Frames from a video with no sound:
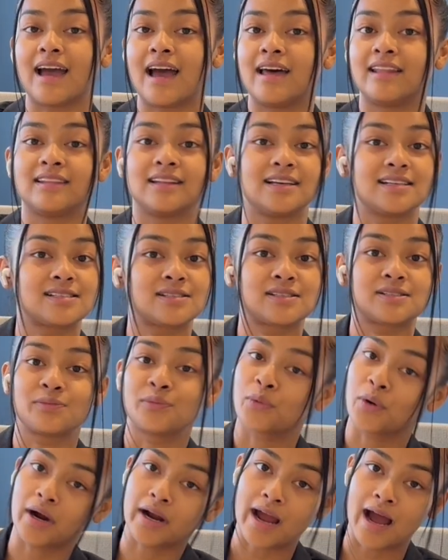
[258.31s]
endless
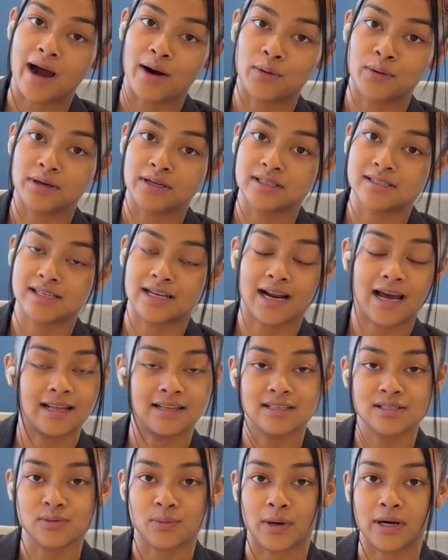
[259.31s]
work hours and
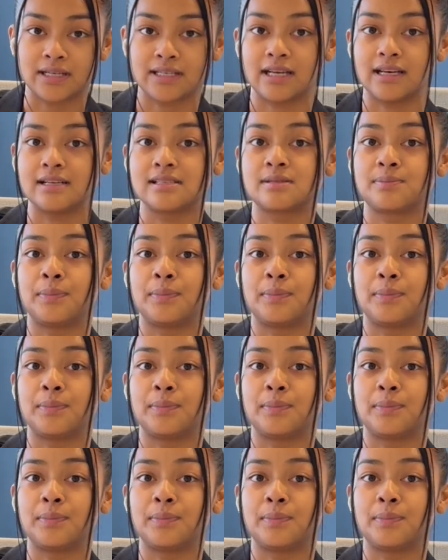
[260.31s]
endless work days.